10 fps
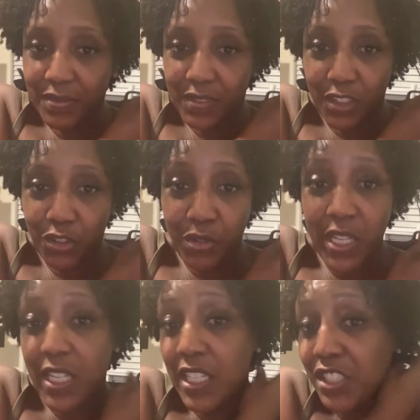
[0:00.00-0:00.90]

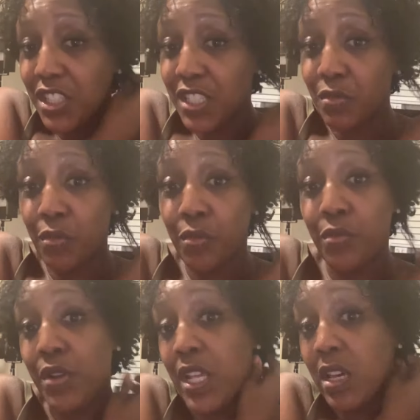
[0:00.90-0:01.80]
Shrinkage is
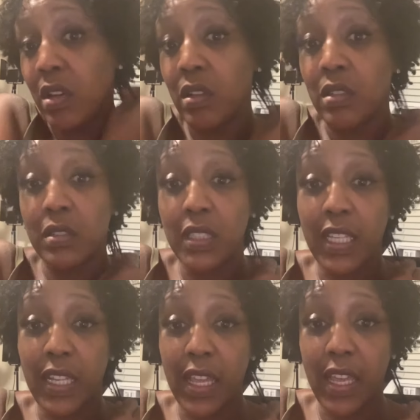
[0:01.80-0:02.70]
real. Look
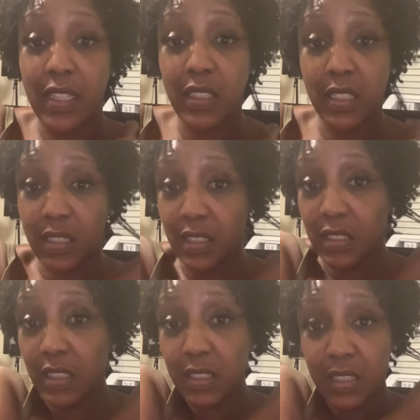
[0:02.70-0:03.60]
at that. Look, look,
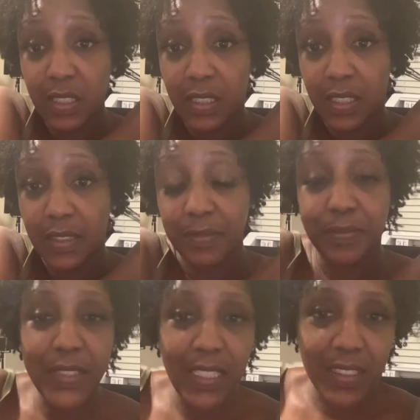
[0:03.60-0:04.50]
look, look, look, look.
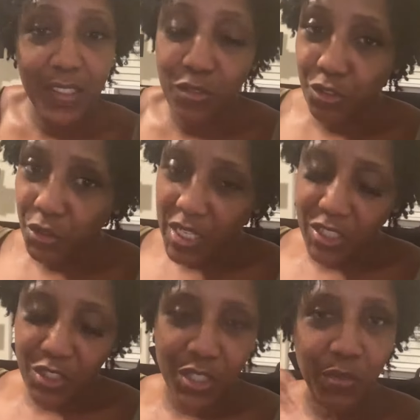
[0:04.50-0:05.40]
So
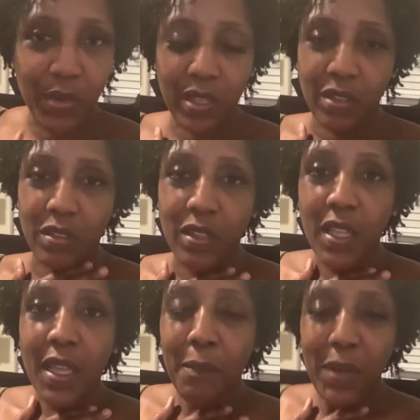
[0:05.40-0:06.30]
shrinkage is real,
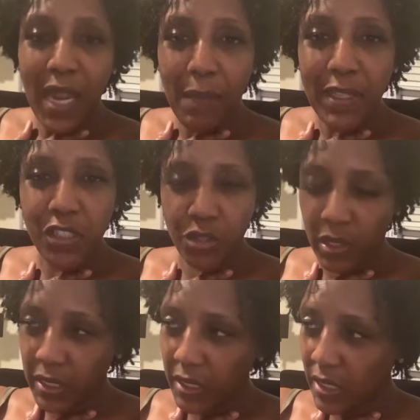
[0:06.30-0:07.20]
but I'm
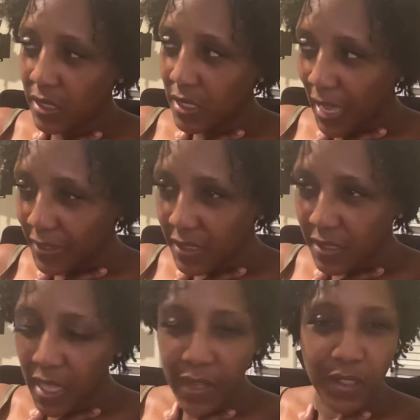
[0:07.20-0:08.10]
enjoying this. I
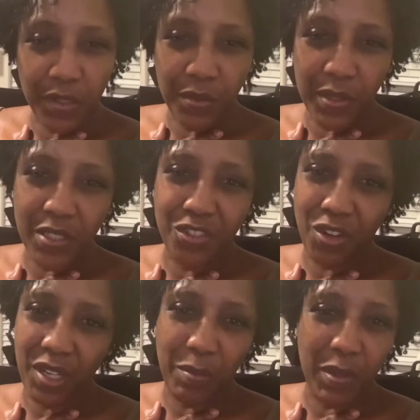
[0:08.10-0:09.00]
decided to do this
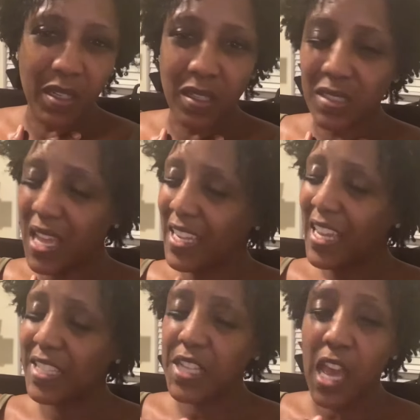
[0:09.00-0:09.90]
journey because I
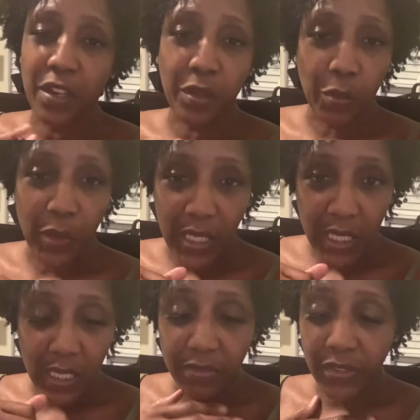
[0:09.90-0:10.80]
got tired of the
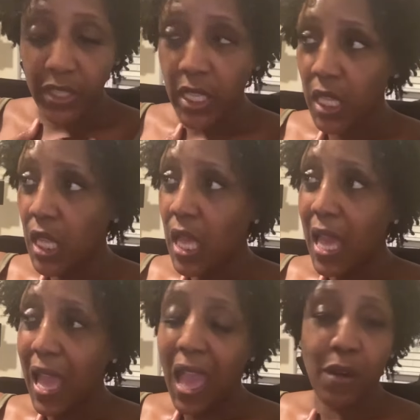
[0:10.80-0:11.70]
weave.
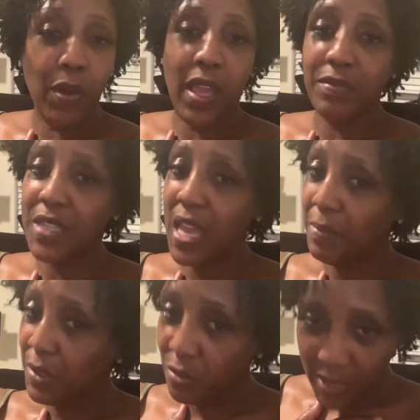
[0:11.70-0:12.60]
I don't have time
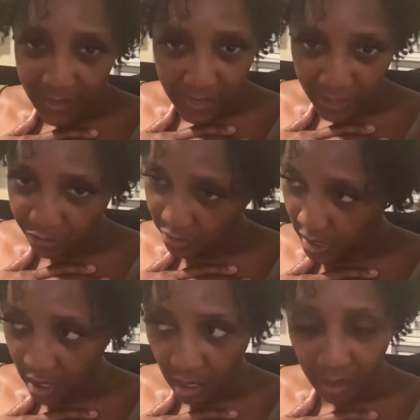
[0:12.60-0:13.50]
to do my natural
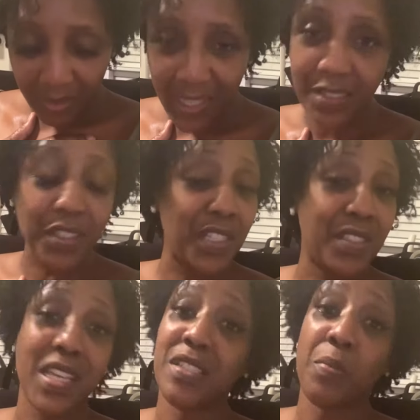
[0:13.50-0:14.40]
hair. That just,
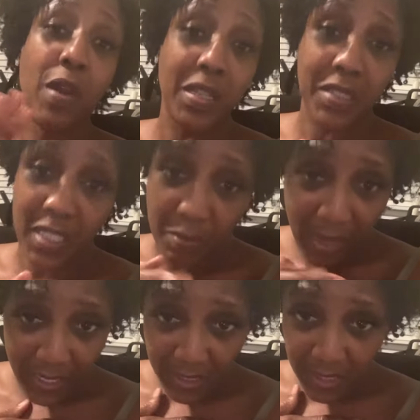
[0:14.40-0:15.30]
that's a process by
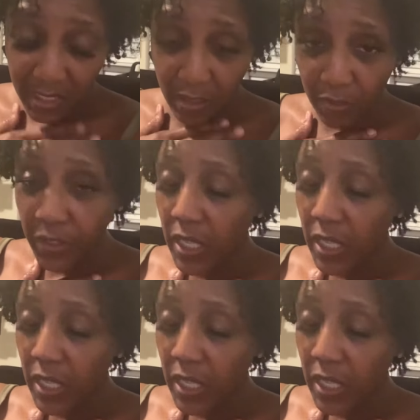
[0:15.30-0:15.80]
itself.